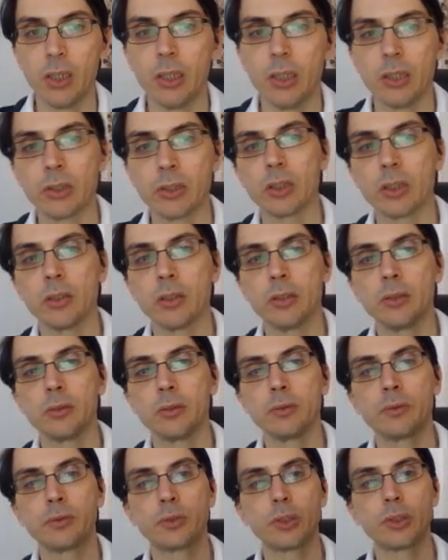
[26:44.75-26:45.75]

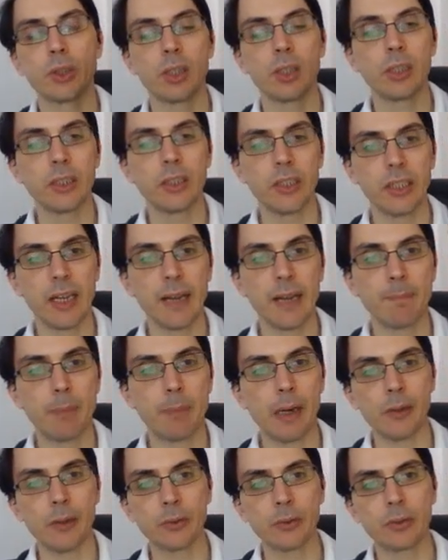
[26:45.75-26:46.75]
So to learn
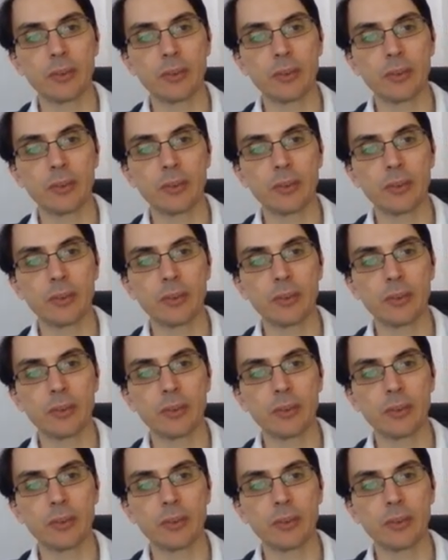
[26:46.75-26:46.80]
about